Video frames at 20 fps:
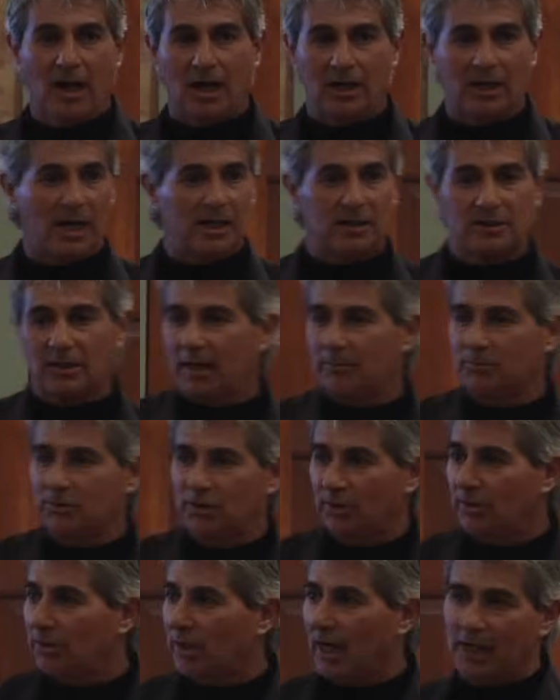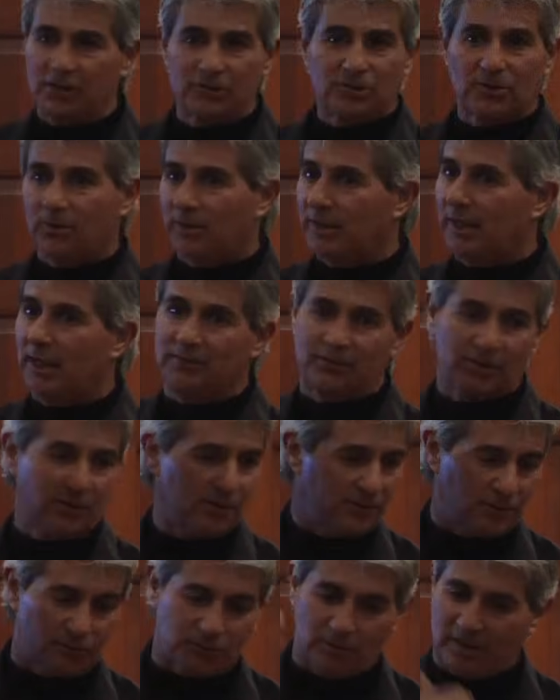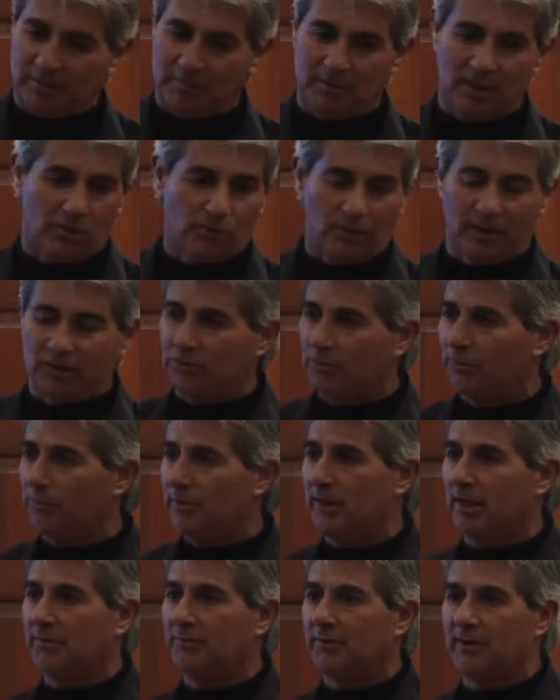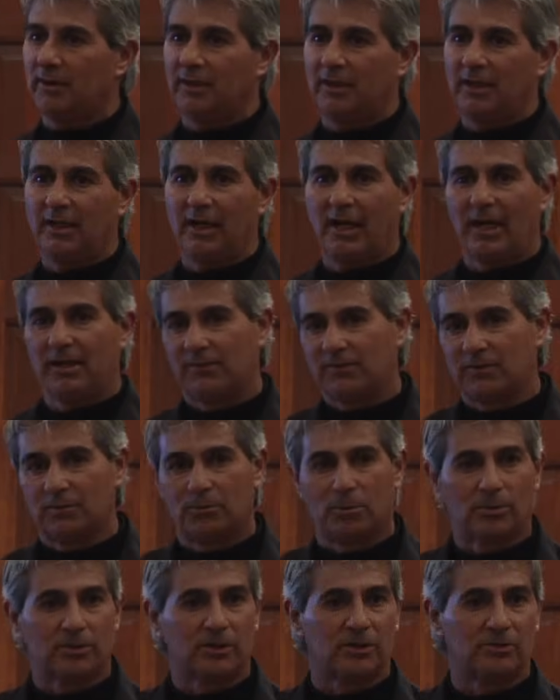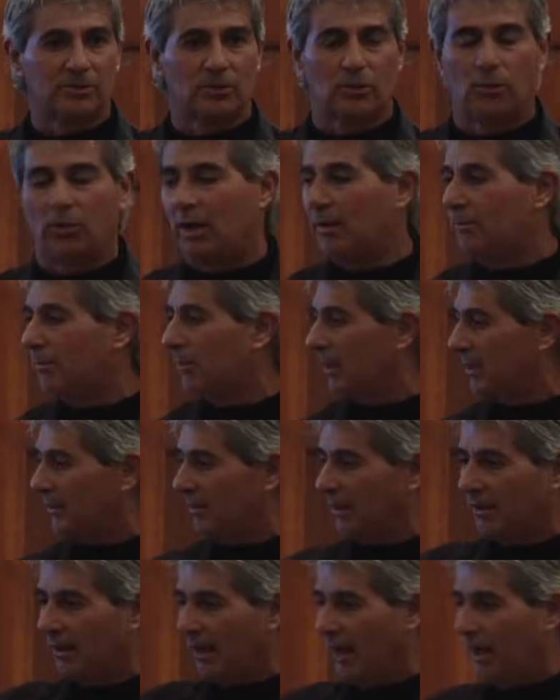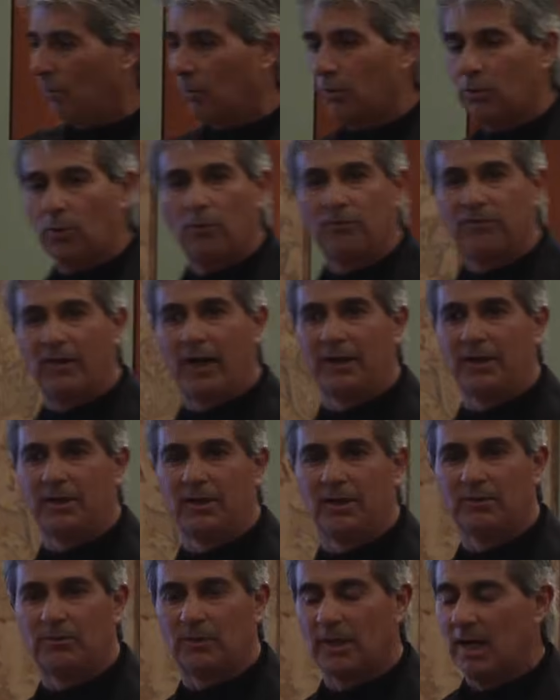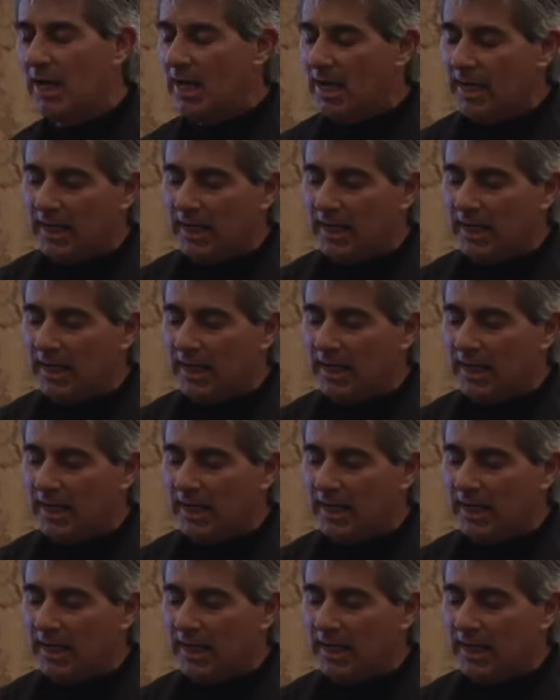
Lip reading: A lot of times, you know, guys are going out there and they're trying to be aggressive with everything, and if the bull doesn't cooperate, they go, I will go find another one.